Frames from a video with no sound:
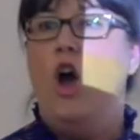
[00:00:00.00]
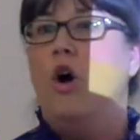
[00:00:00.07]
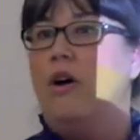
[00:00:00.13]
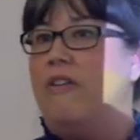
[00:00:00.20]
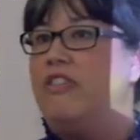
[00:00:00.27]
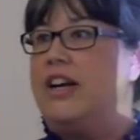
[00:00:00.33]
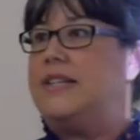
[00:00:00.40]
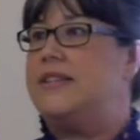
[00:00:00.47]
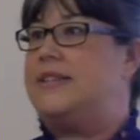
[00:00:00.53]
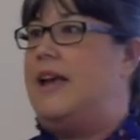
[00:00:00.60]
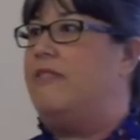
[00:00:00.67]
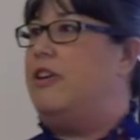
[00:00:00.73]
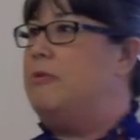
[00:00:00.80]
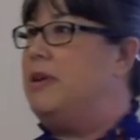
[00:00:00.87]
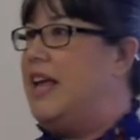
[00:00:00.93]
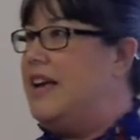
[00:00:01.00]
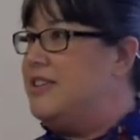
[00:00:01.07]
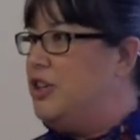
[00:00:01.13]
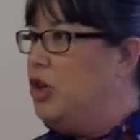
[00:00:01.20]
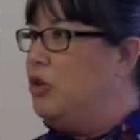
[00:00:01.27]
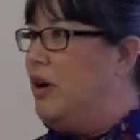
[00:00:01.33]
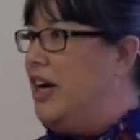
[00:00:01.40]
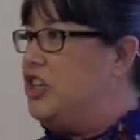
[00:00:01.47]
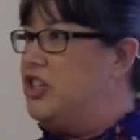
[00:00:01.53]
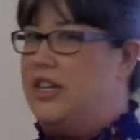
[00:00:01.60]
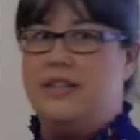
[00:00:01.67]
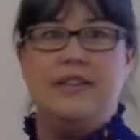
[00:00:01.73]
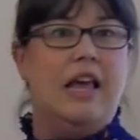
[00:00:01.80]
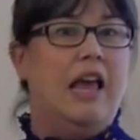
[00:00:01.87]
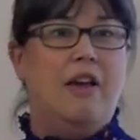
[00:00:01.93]
Oh, I forgot to say, if anybody has any
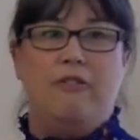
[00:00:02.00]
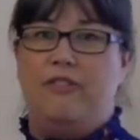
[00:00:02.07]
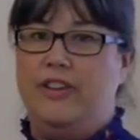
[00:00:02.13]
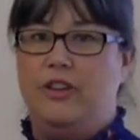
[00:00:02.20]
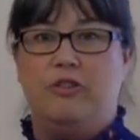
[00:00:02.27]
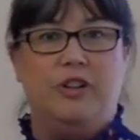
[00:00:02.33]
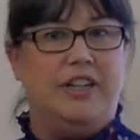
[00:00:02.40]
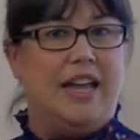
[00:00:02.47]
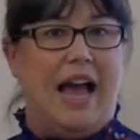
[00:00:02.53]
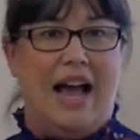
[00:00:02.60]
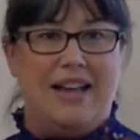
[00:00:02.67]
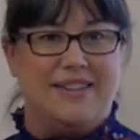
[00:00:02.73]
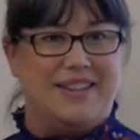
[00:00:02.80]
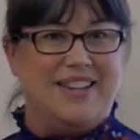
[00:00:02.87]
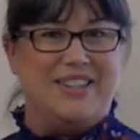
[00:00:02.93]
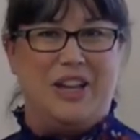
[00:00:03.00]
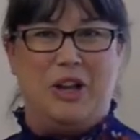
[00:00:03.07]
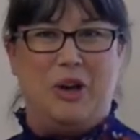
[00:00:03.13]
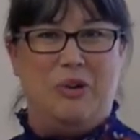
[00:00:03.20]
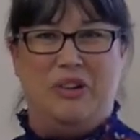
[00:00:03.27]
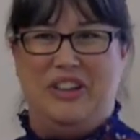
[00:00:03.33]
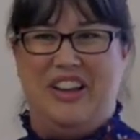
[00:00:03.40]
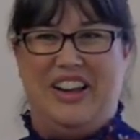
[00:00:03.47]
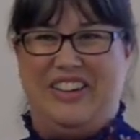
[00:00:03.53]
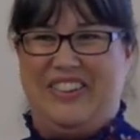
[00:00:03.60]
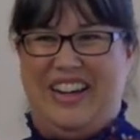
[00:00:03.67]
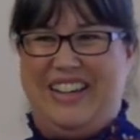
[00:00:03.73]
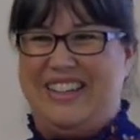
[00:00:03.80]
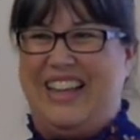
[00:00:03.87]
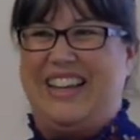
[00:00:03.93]
questions, feel free to ask as I go along,
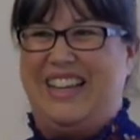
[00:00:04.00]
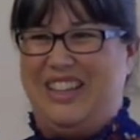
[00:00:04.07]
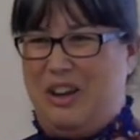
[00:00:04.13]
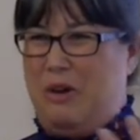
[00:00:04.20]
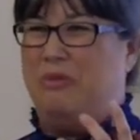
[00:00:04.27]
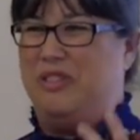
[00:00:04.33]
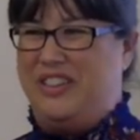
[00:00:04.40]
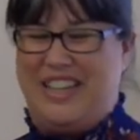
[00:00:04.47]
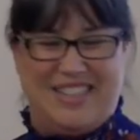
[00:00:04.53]
right? Like, I hope we'll